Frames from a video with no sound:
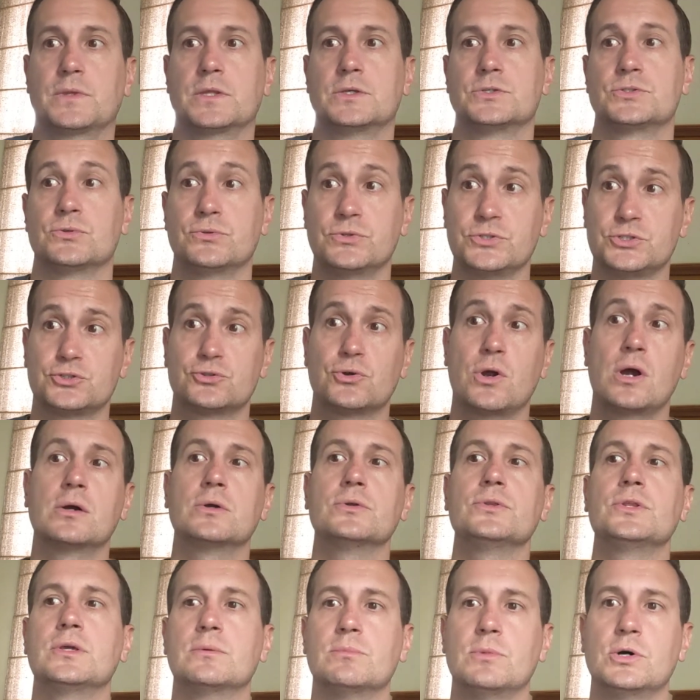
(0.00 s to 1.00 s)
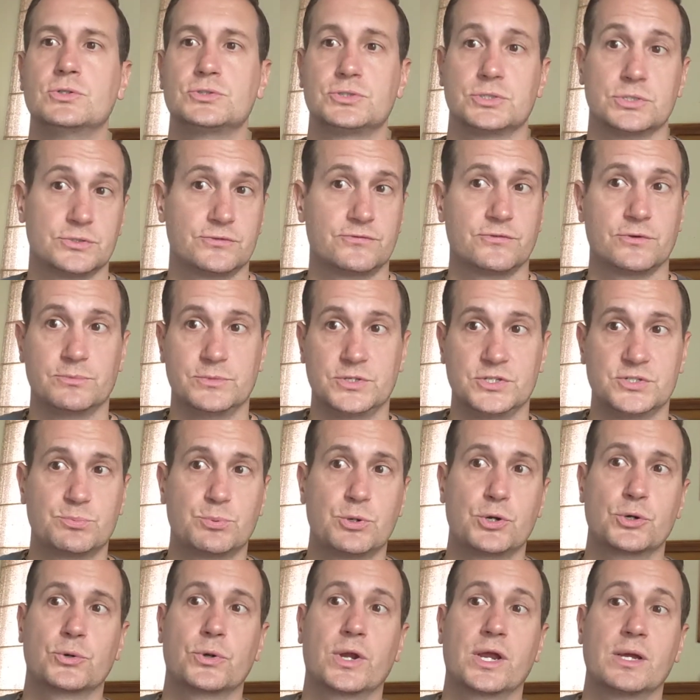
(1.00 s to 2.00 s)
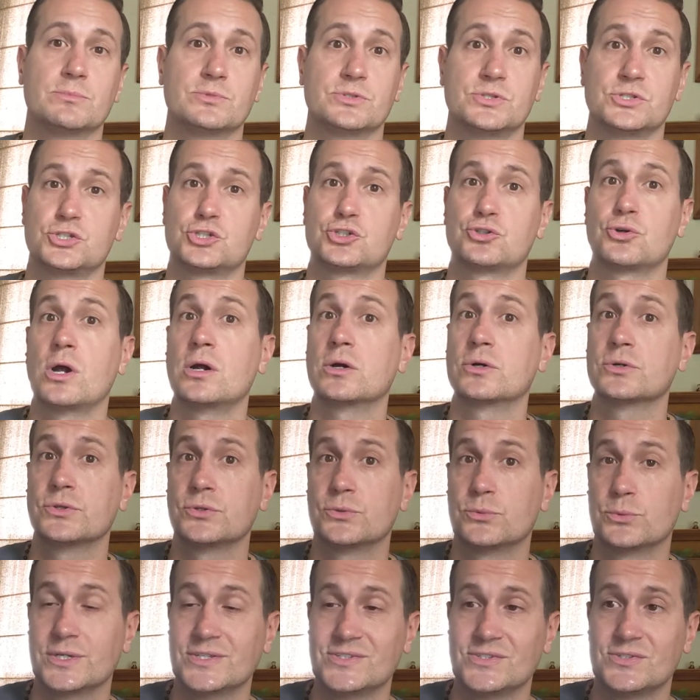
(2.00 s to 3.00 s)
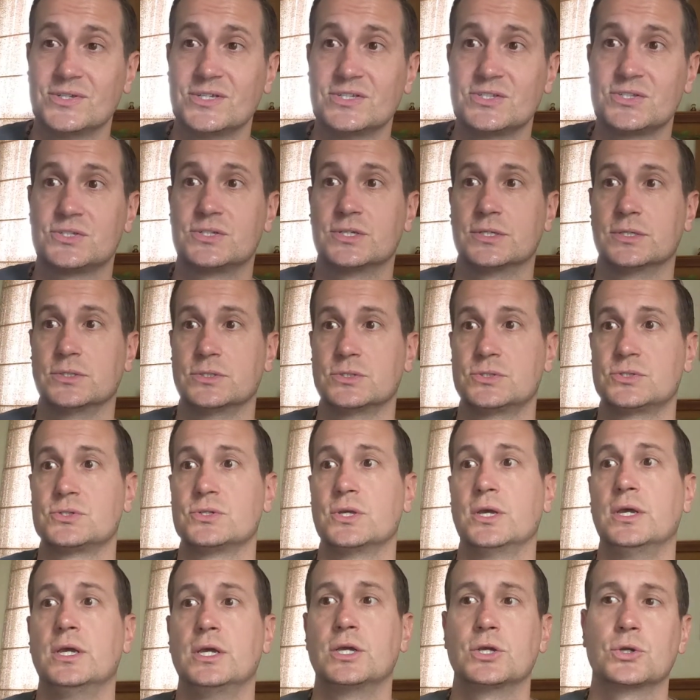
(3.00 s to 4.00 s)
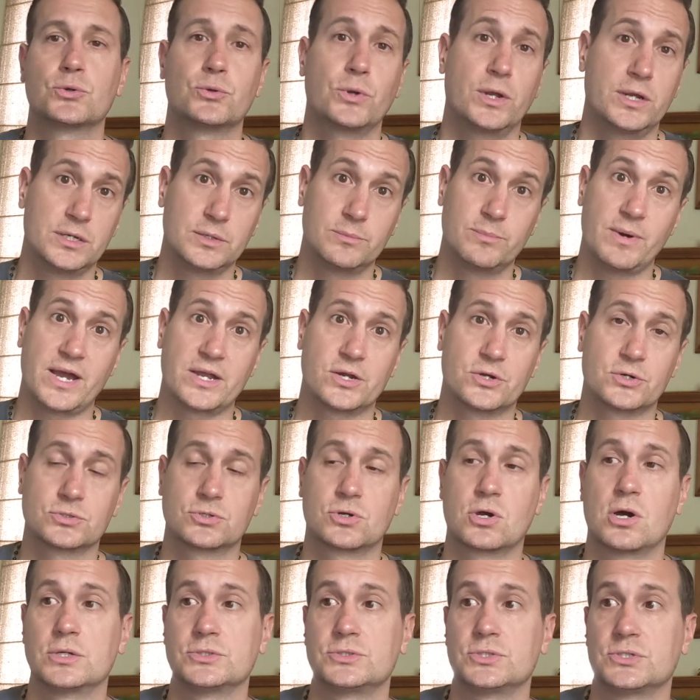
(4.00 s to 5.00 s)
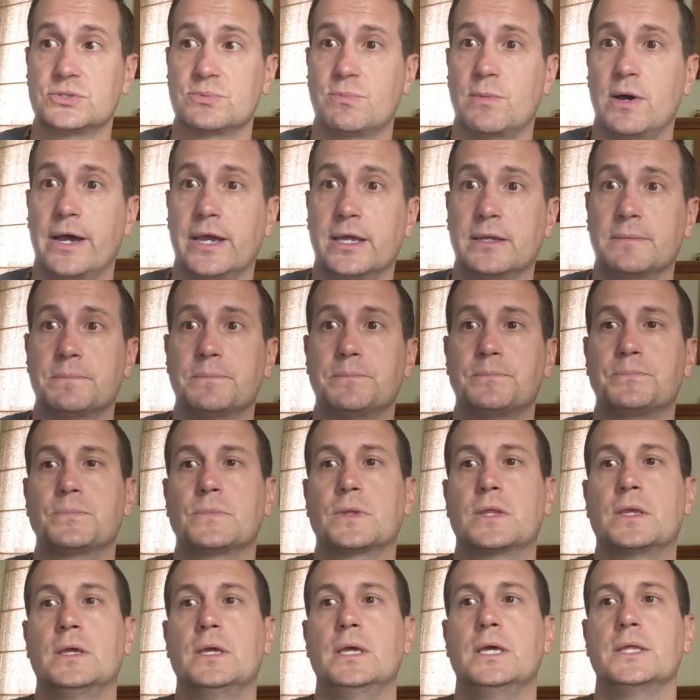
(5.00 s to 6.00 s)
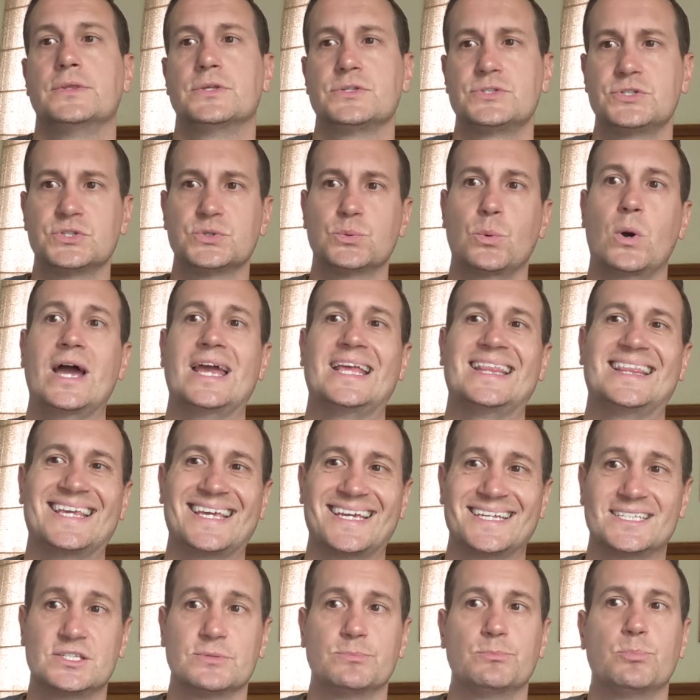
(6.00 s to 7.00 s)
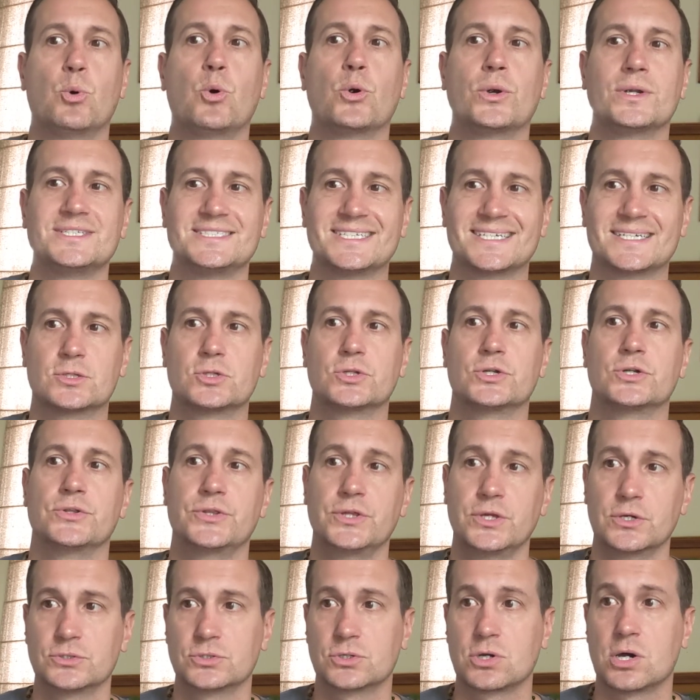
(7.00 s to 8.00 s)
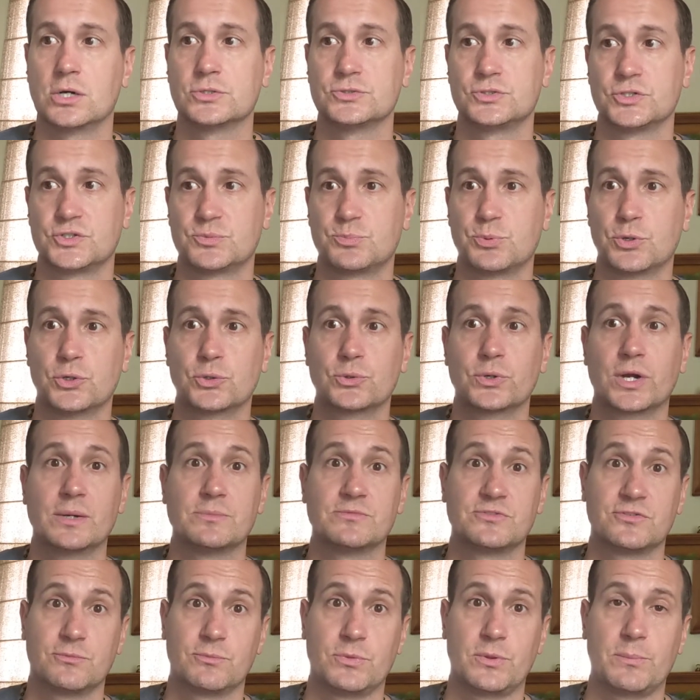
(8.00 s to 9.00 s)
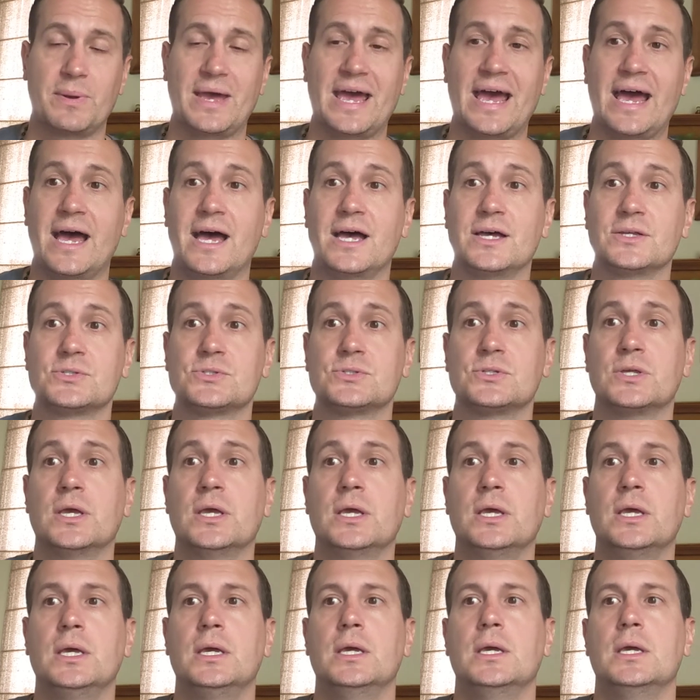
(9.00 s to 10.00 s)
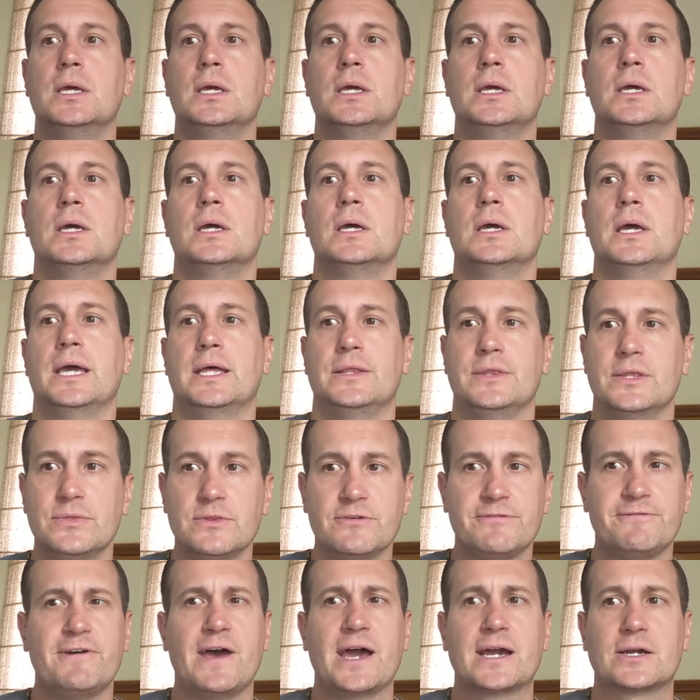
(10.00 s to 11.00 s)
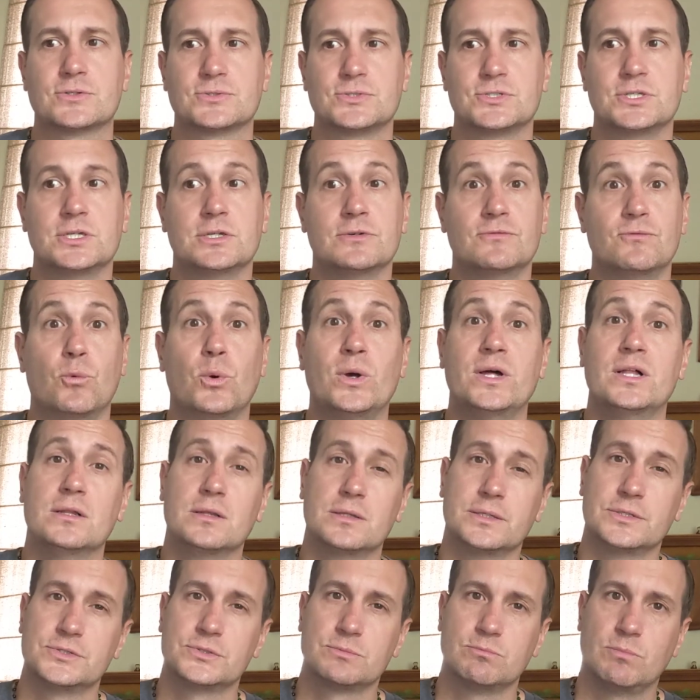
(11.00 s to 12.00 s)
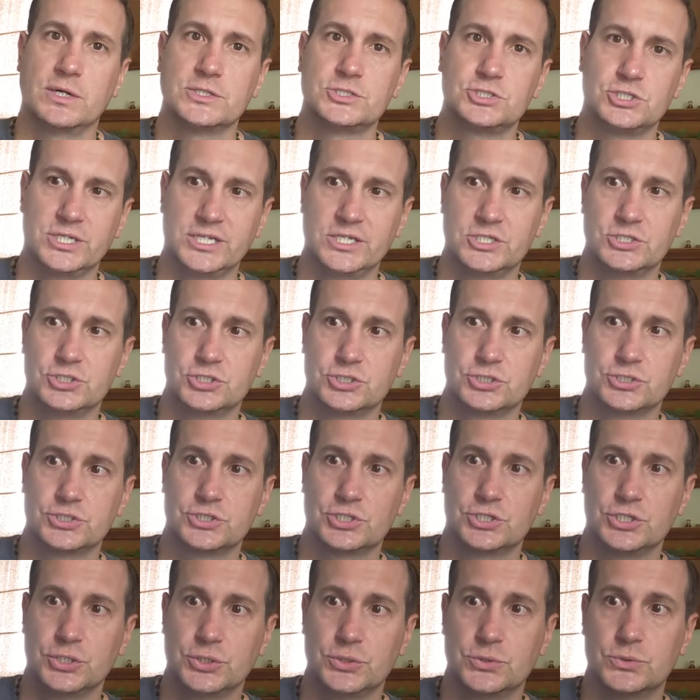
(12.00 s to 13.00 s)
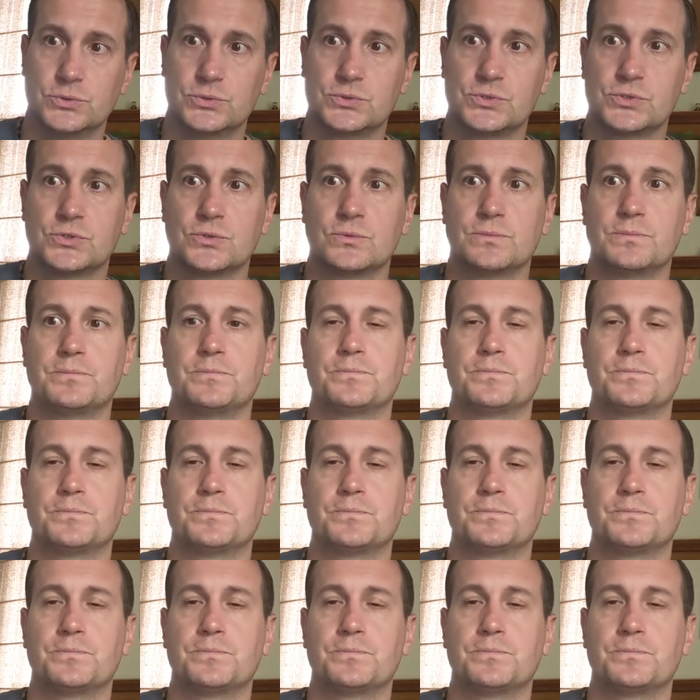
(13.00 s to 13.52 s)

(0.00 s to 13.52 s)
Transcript: So the stronger the emotions from these programs, the stronger the resistance created by your unconscious mind. This is why I think it's important to clear the unconscious programs from the past. And then the faculty of will is much easier to use.